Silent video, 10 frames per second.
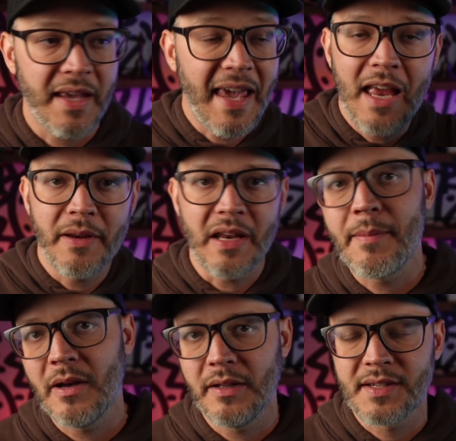It can be an
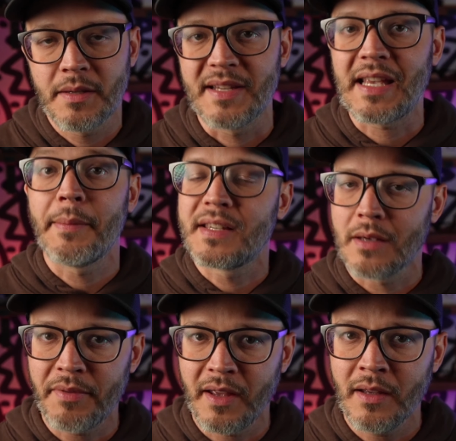email list, but it's gotta be
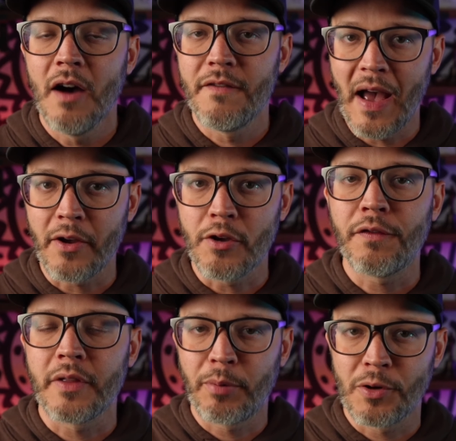something of value
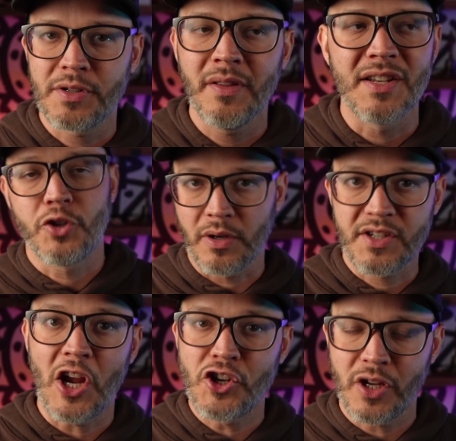for the person that you're
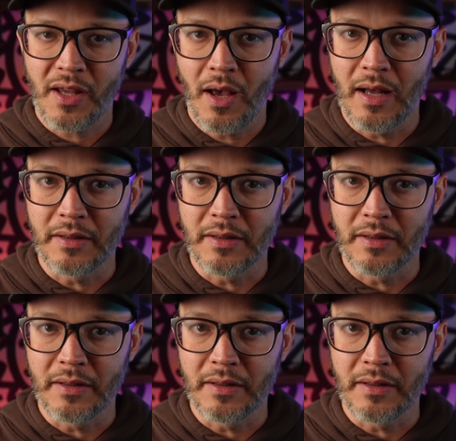exchanging uh,